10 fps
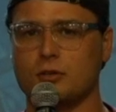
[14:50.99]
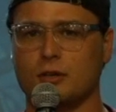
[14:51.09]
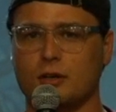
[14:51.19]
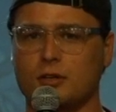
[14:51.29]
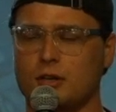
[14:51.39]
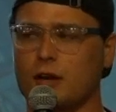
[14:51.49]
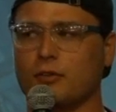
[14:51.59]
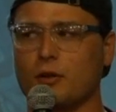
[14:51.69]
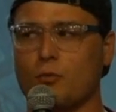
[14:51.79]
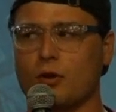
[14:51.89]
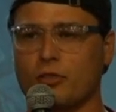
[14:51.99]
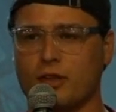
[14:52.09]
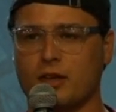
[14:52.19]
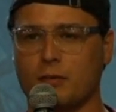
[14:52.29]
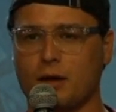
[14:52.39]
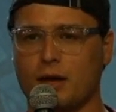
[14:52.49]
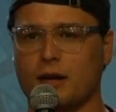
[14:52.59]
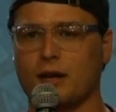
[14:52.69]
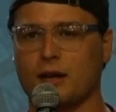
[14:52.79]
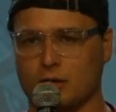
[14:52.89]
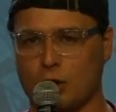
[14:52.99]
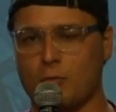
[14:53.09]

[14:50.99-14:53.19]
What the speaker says: You know, you definitely want to think about it and go